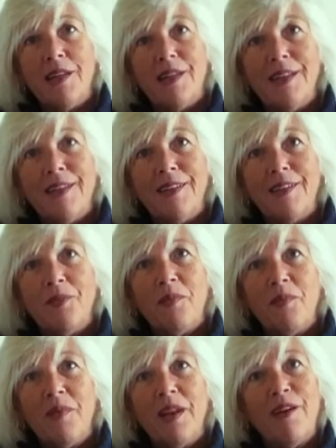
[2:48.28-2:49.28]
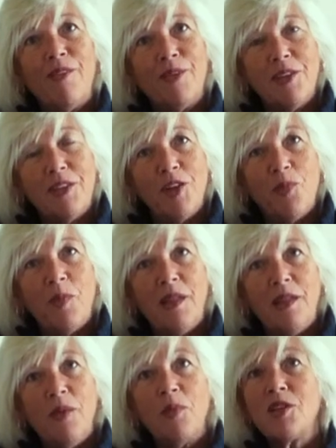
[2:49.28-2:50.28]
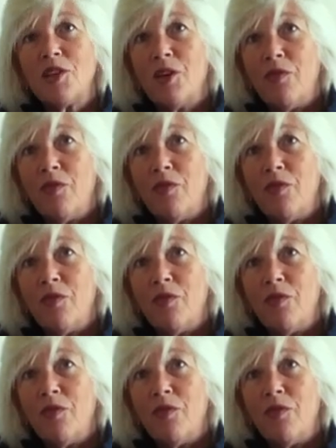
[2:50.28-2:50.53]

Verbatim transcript: and then later on to tell me there was no